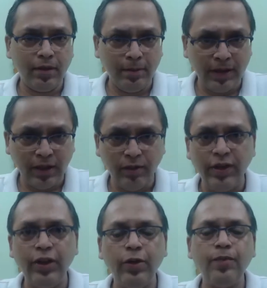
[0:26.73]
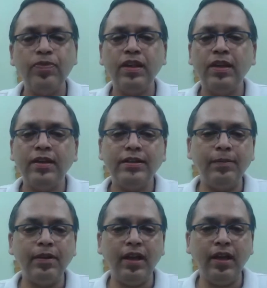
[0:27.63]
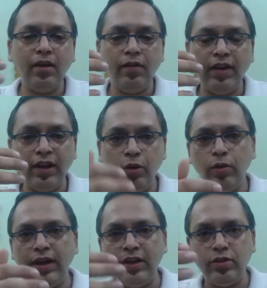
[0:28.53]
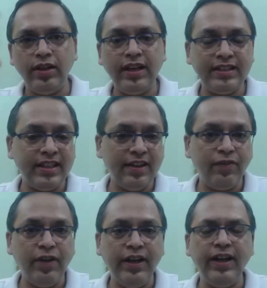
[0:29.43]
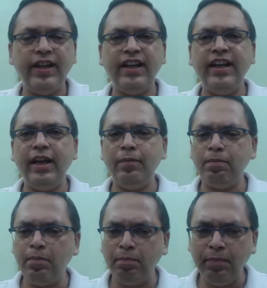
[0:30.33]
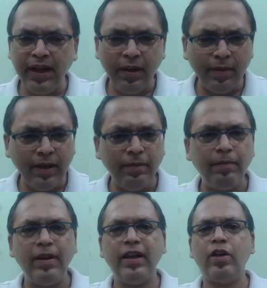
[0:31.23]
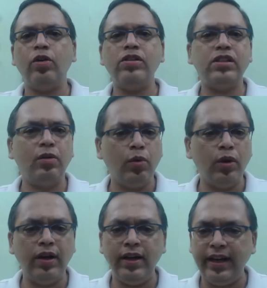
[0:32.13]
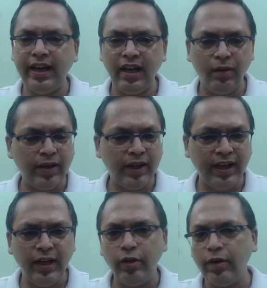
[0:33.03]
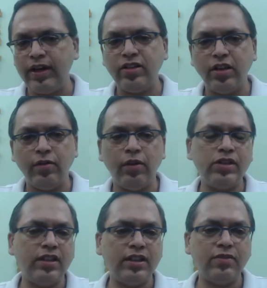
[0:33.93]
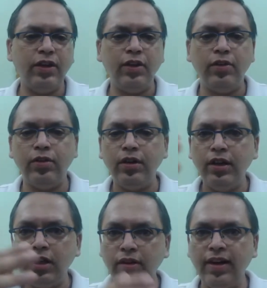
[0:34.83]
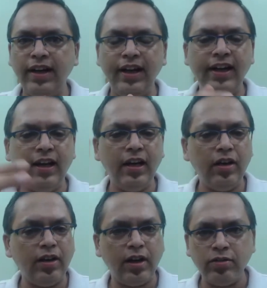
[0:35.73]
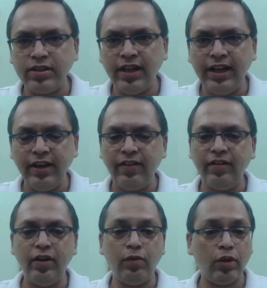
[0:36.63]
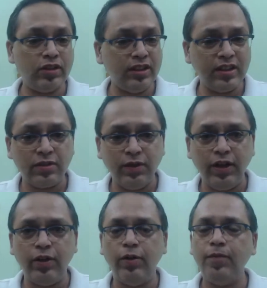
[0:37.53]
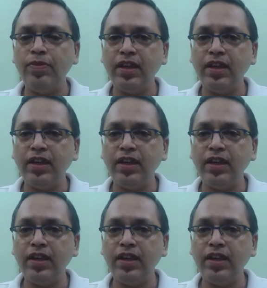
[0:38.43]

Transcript: particular video, something where you can join as an affiliate and help many, many people across the world, anywhere, any location you're watching this video. You're in India, you're in outside India, wherever you're watching this video,